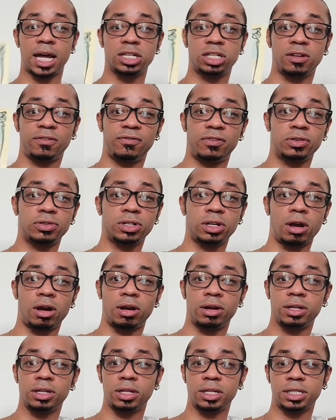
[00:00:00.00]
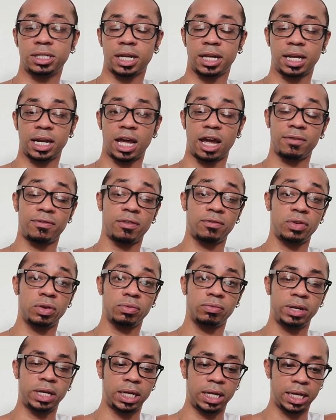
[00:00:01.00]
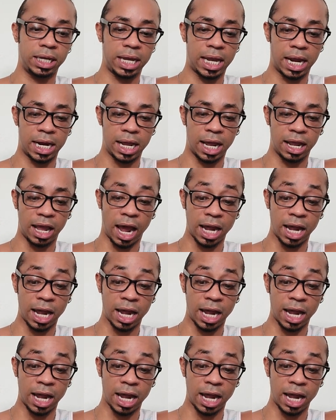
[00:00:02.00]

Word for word: as the first card in the second half of your reading, and I,